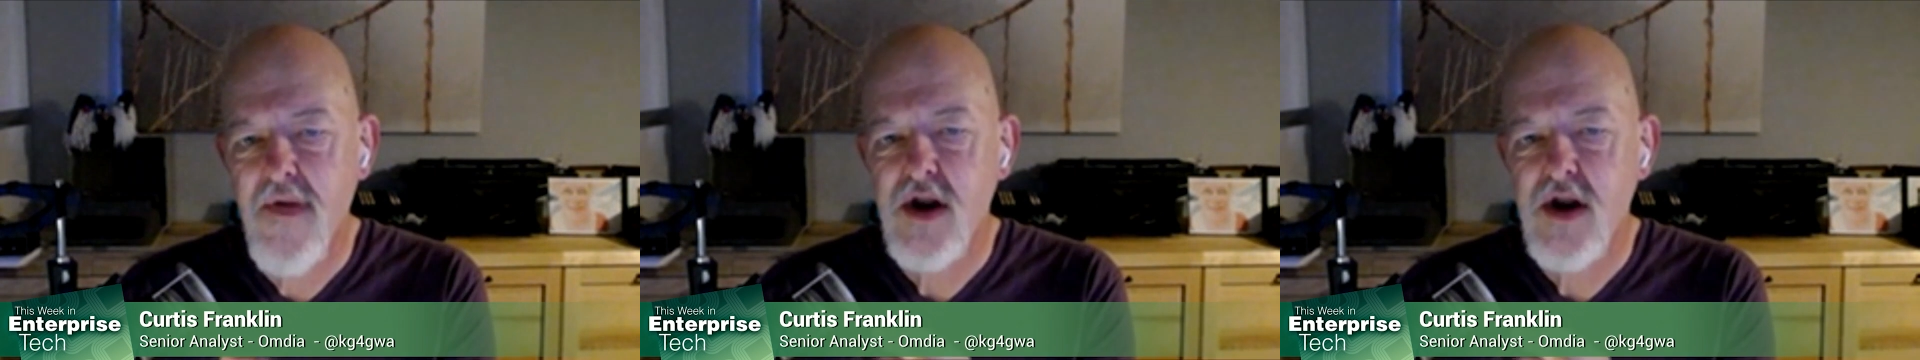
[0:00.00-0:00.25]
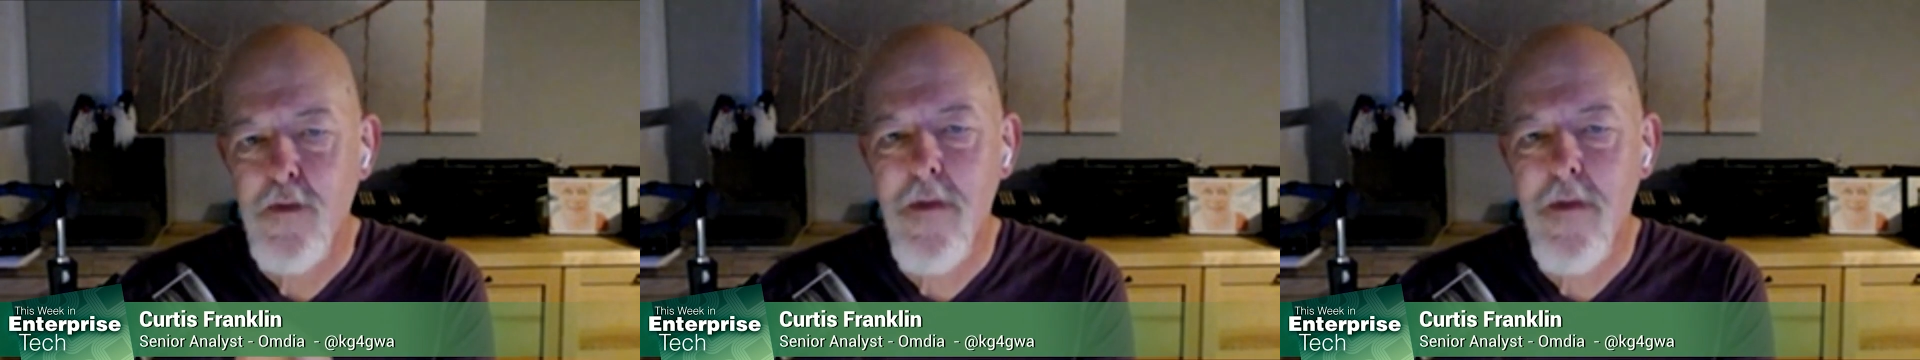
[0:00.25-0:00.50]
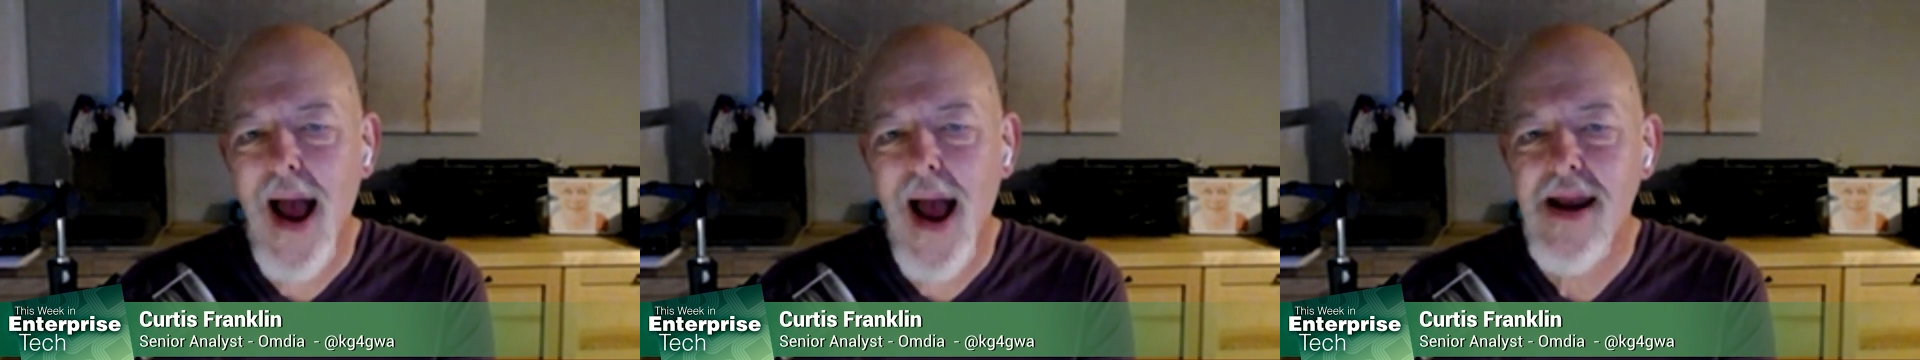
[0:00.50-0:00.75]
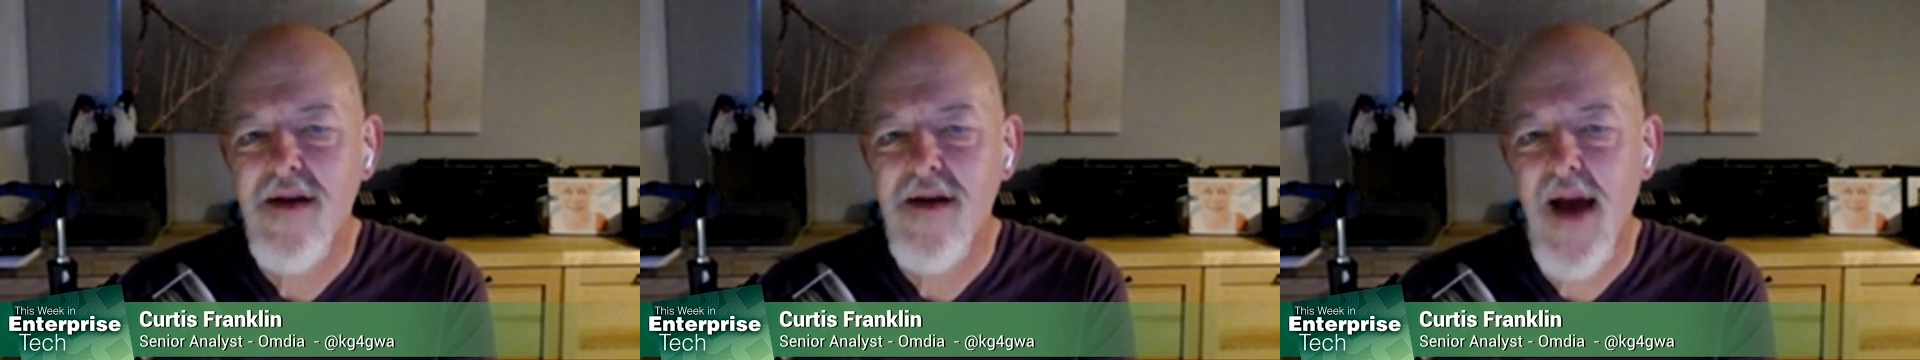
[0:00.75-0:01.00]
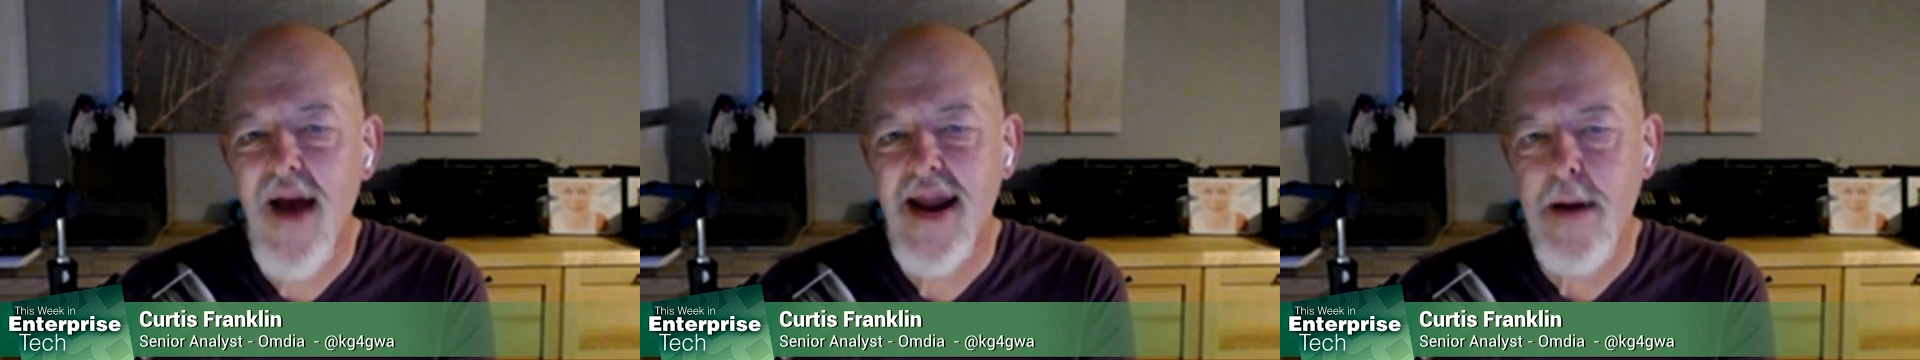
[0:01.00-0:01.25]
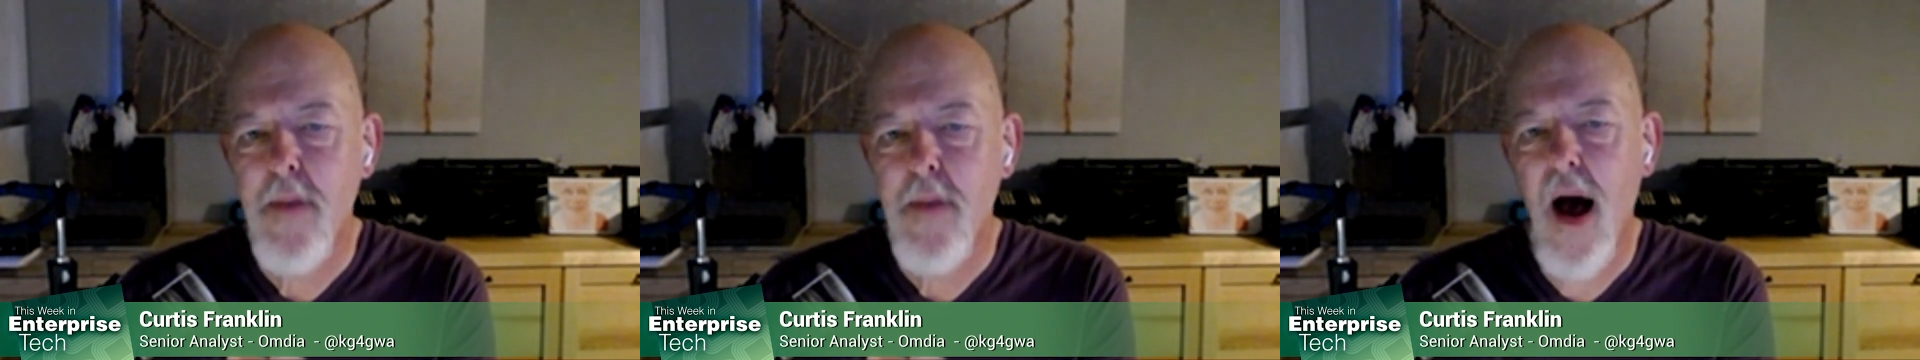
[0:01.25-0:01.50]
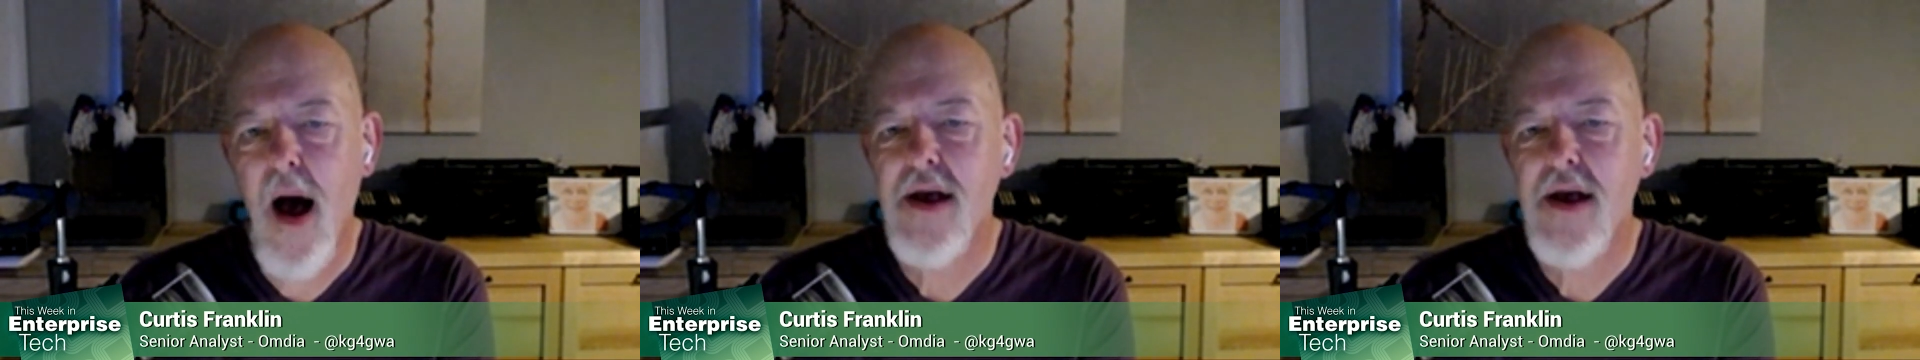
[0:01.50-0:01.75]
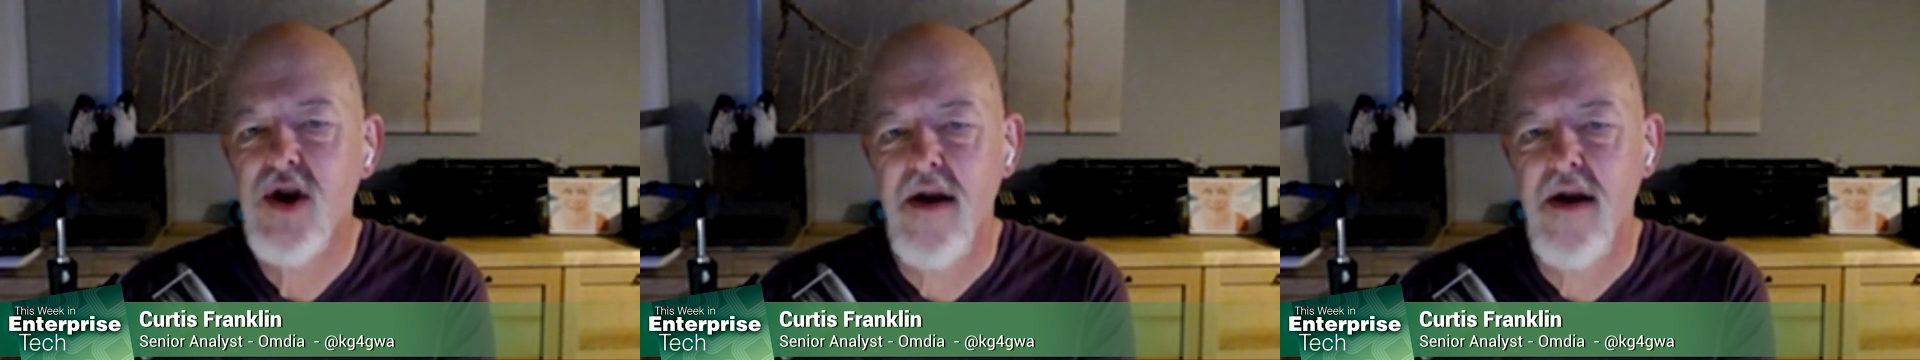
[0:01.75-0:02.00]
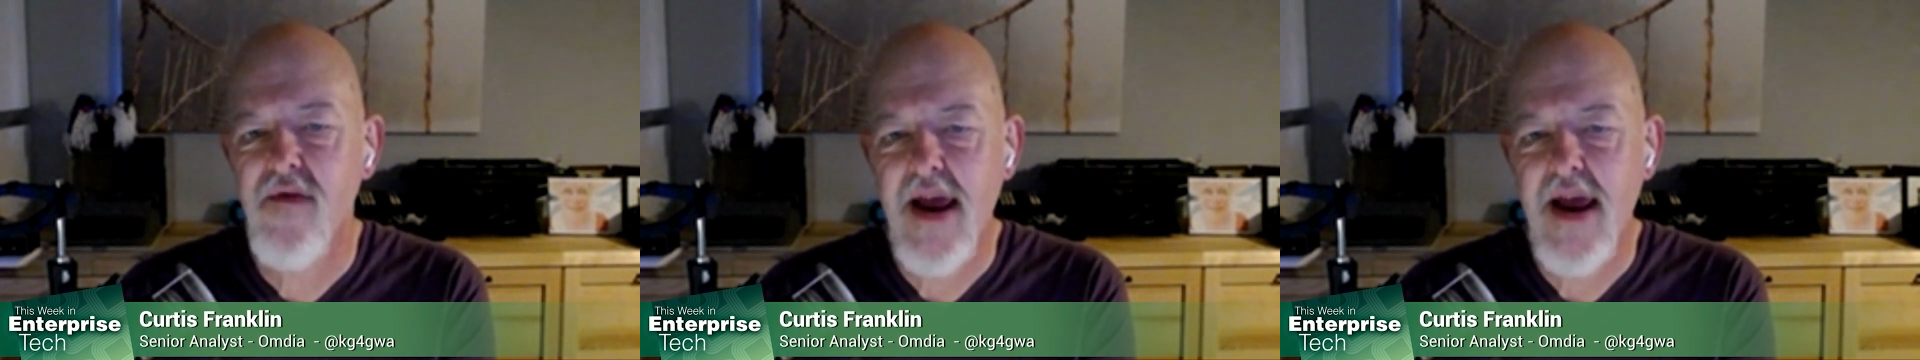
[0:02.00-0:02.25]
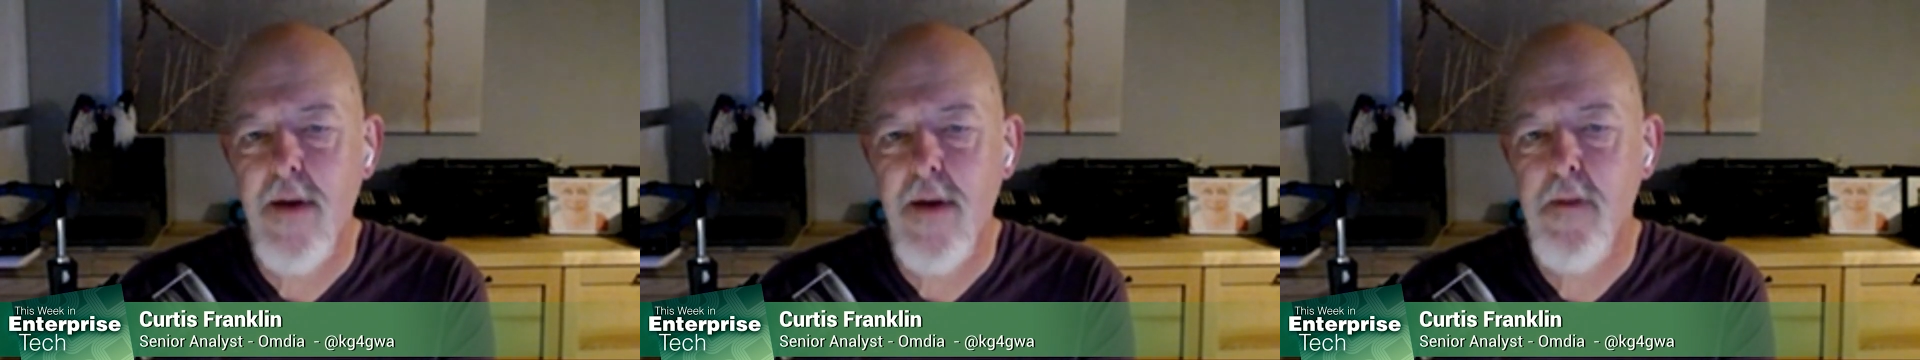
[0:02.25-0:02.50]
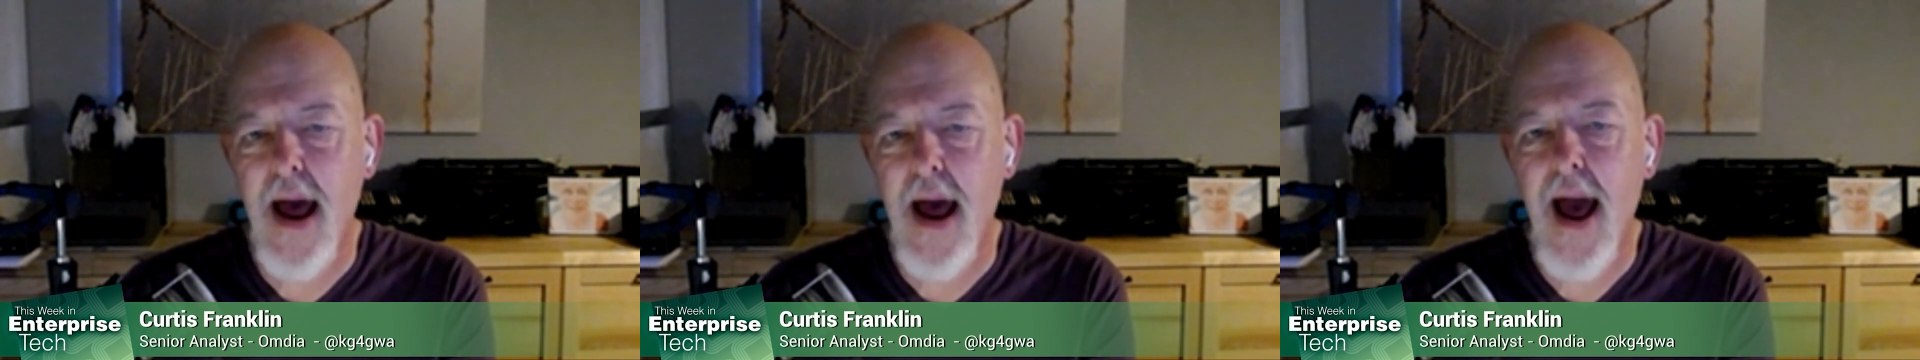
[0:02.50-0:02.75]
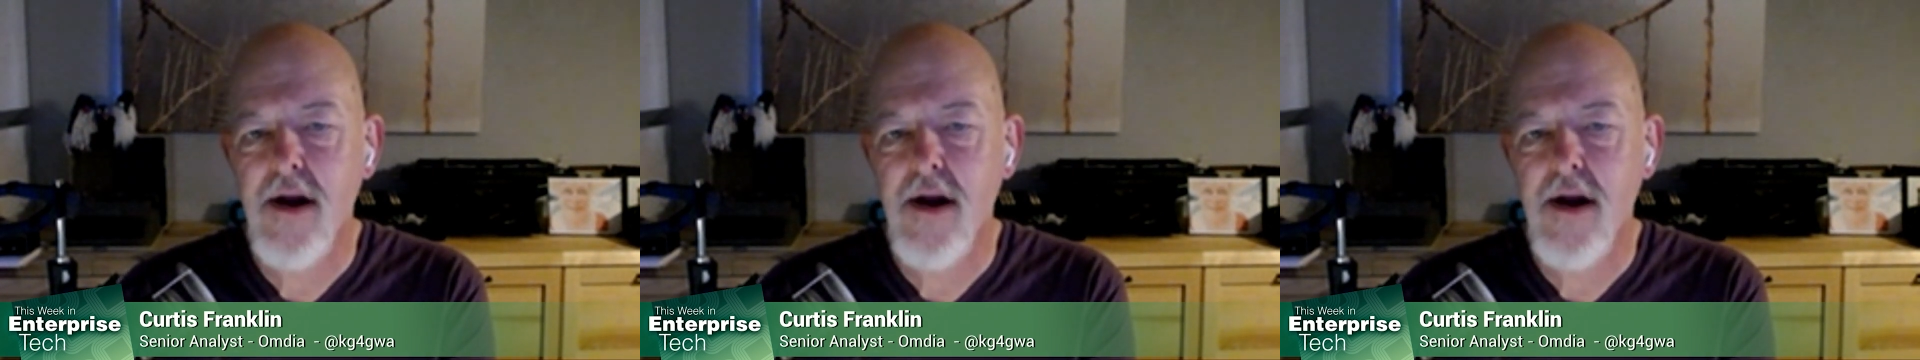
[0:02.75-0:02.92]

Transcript: might have had a positive impact